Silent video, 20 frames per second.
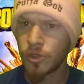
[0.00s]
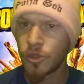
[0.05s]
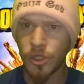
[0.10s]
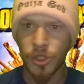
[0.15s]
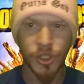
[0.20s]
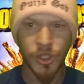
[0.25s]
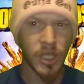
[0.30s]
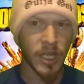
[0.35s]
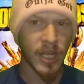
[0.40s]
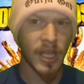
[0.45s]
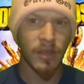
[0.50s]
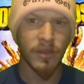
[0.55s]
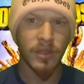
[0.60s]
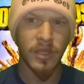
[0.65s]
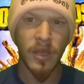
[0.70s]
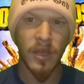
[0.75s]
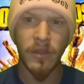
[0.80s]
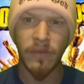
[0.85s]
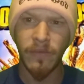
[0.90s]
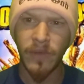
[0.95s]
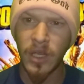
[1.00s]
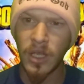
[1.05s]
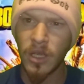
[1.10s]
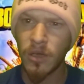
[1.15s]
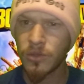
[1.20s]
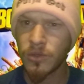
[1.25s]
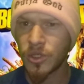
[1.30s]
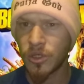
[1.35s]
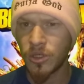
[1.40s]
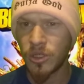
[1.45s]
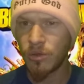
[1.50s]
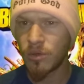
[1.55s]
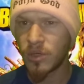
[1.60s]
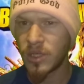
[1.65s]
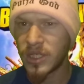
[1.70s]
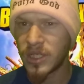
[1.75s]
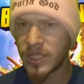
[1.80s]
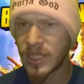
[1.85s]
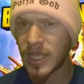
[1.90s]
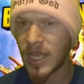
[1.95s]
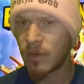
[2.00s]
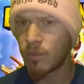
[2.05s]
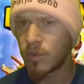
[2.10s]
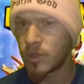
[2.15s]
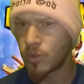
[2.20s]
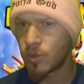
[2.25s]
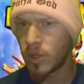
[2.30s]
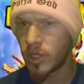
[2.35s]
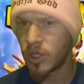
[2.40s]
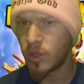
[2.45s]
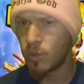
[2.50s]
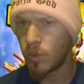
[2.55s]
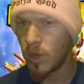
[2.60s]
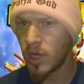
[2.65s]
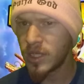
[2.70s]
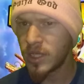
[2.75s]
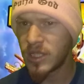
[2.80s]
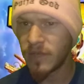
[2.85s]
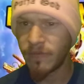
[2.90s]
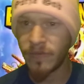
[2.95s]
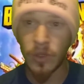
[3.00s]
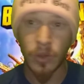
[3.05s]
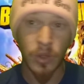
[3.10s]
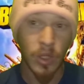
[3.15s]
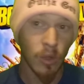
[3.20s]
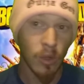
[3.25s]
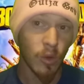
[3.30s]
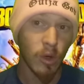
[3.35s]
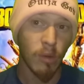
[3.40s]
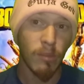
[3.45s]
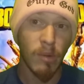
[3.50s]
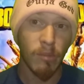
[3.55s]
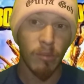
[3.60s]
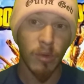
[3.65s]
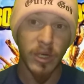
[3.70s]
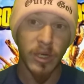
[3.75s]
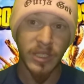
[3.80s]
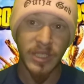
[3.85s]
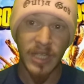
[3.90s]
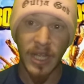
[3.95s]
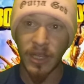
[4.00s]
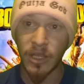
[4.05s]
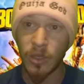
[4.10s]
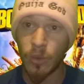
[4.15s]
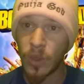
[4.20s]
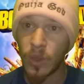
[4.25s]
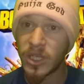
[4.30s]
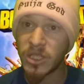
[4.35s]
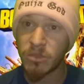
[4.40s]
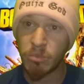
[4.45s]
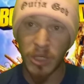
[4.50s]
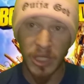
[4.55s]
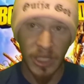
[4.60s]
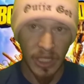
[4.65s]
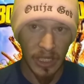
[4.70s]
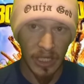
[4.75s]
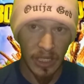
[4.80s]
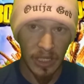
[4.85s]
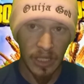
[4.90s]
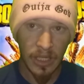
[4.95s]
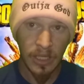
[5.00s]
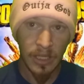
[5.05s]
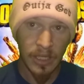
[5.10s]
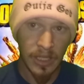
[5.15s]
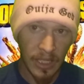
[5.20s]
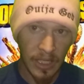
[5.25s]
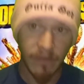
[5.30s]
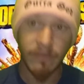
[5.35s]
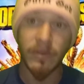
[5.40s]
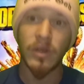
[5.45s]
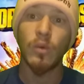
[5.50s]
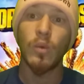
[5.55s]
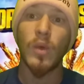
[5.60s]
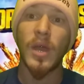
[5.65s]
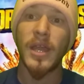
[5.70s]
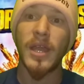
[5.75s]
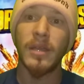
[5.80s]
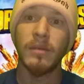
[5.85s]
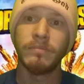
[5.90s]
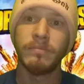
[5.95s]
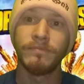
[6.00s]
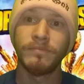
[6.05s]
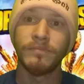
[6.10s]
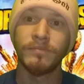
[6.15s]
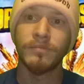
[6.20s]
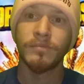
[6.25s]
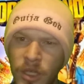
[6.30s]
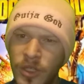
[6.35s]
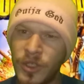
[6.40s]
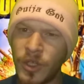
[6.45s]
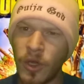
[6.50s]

just check out the other video so you can decide which one you want if you don't remember exactly what is being given away. Now